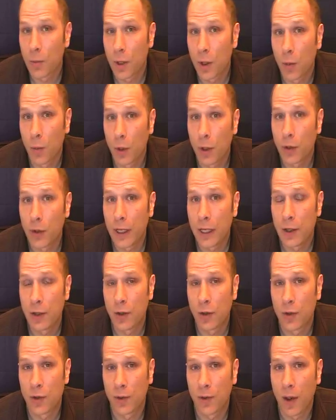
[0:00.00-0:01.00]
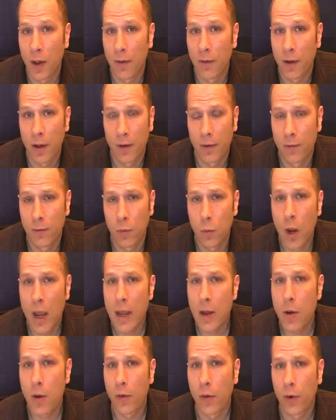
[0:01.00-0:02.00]
real dangers of
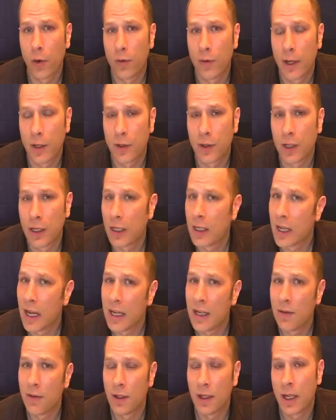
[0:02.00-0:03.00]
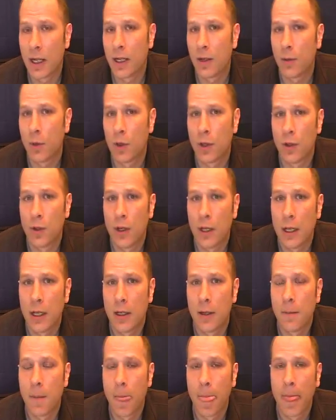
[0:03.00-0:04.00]
way over investing and not even getting what you
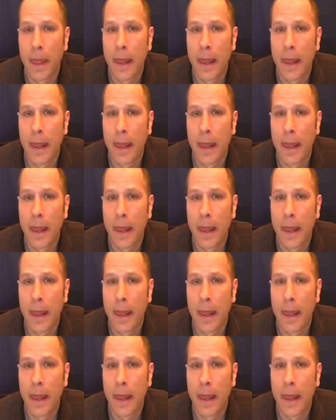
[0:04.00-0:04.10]
need.